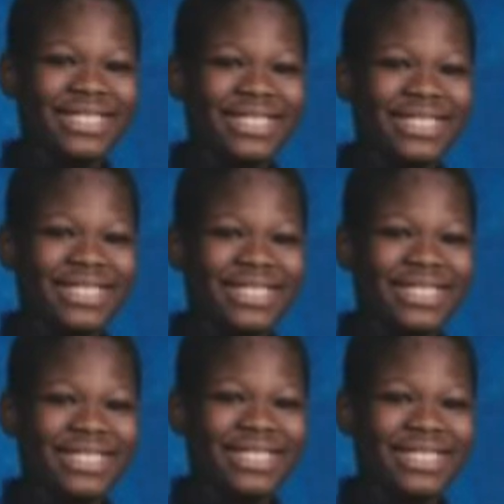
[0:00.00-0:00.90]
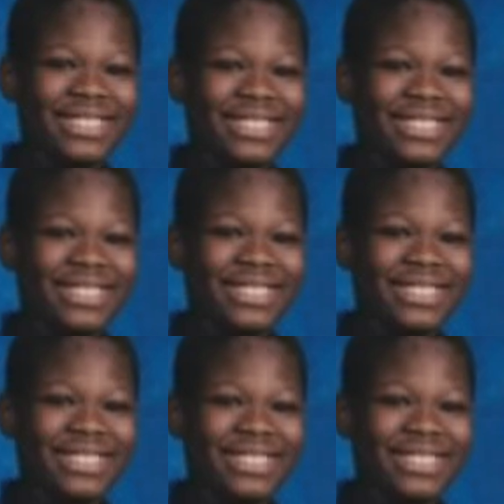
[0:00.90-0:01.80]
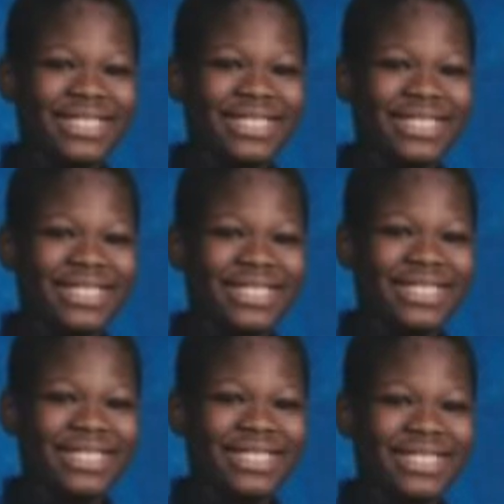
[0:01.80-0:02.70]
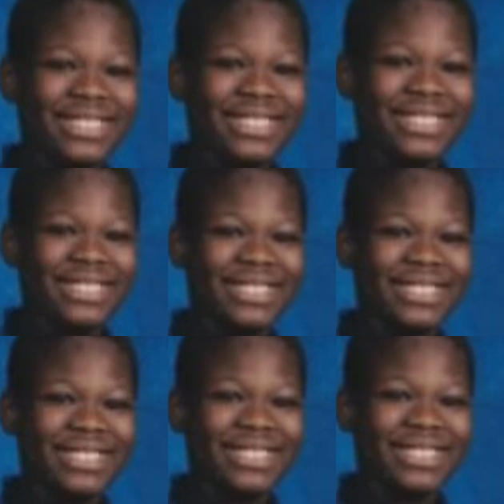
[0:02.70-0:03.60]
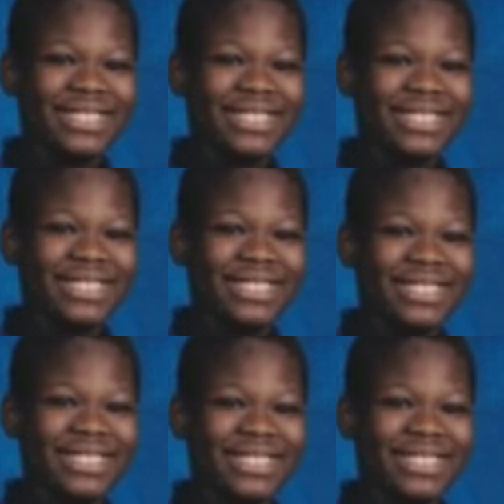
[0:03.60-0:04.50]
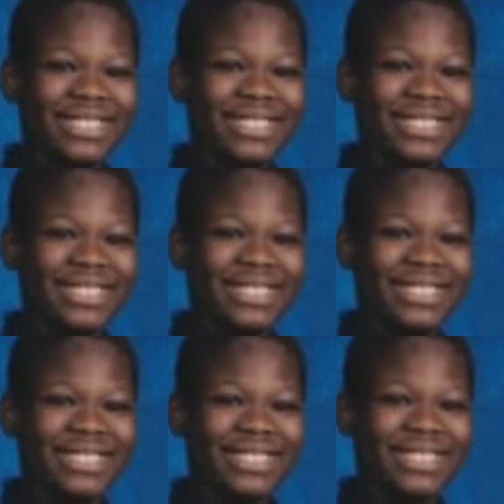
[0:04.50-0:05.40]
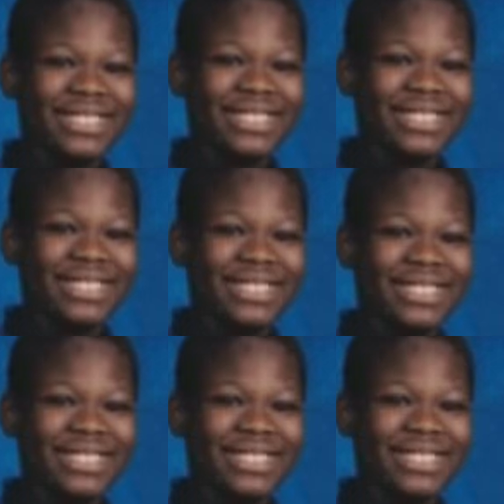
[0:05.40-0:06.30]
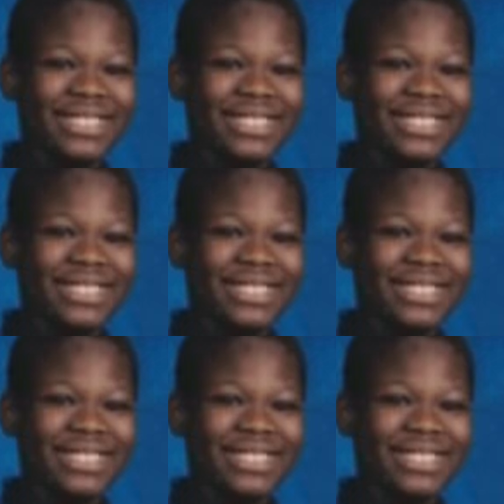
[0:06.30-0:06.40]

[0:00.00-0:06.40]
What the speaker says: This person isn't speaking.